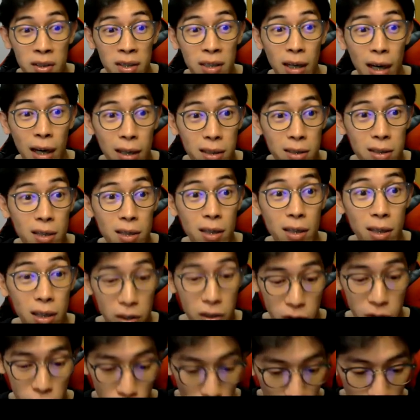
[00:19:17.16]
see the answer
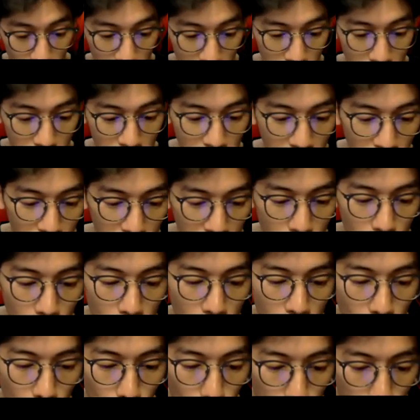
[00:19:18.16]
is not
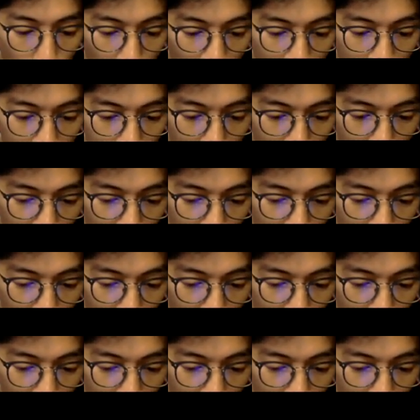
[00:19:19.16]
even one